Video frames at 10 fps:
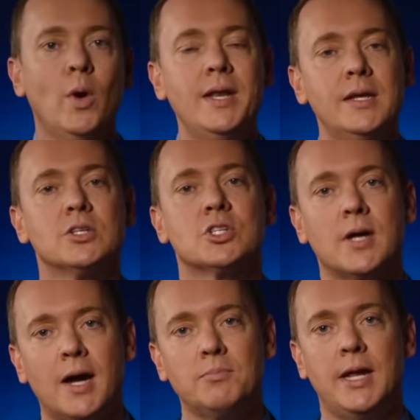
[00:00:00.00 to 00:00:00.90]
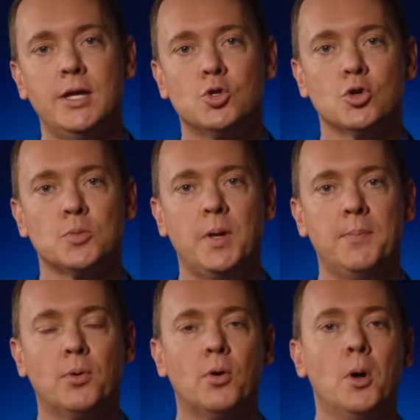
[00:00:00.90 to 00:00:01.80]
We need to stop dangerous
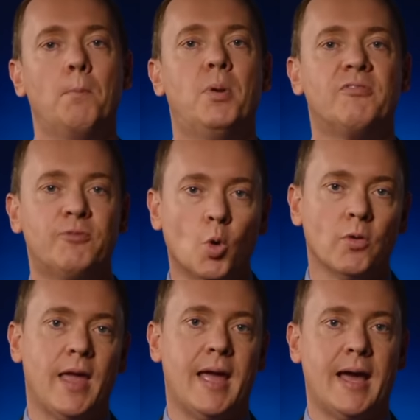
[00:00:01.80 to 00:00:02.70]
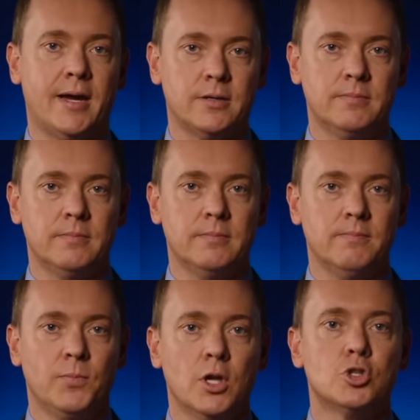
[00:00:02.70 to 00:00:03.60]
people before they act.
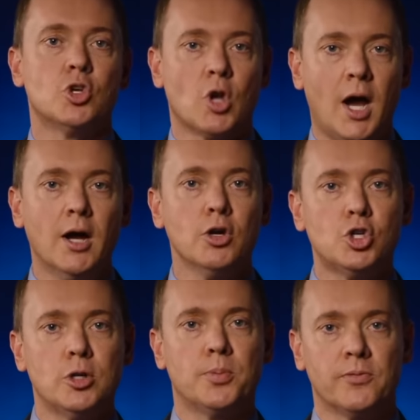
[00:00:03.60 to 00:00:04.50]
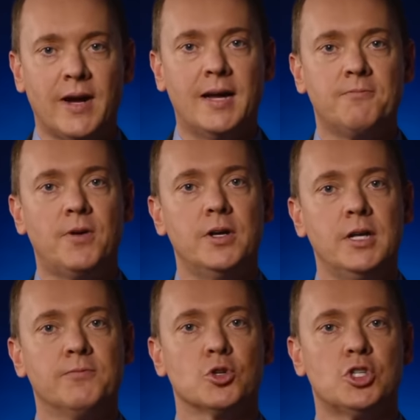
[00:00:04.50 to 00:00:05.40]
So Congress should provide
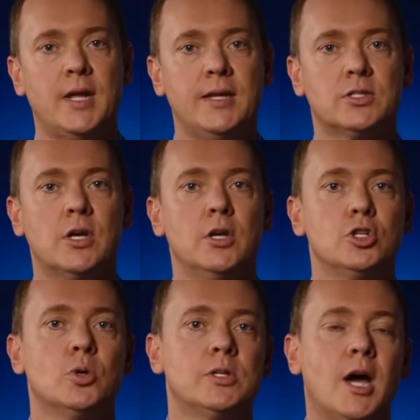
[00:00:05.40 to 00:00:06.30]
funding for states to